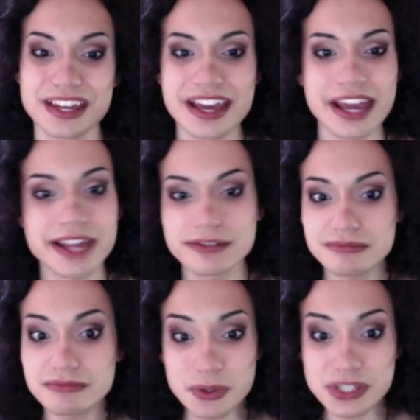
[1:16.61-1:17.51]
And
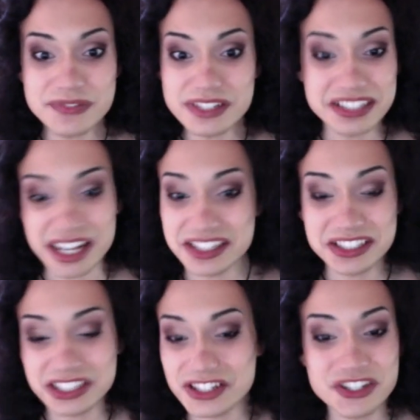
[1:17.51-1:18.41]
most of it doesn't
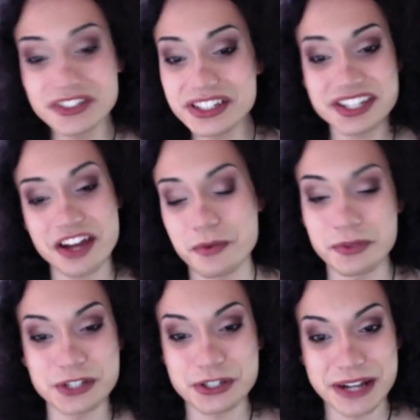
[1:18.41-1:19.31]
concern itself with the
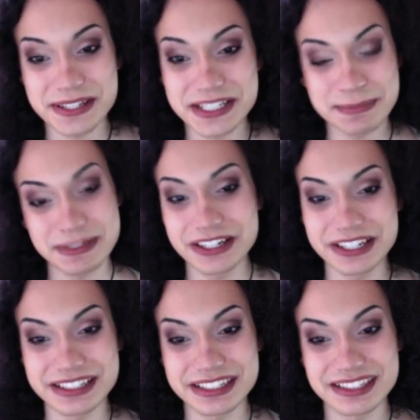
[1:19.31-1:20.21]
trans
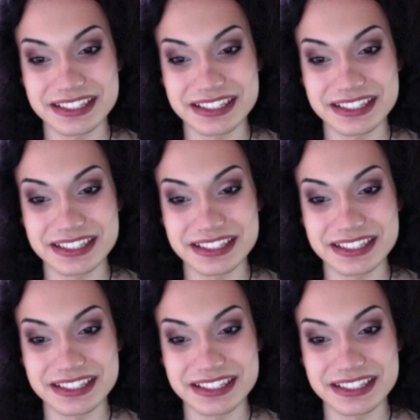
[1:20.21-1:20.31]
experience.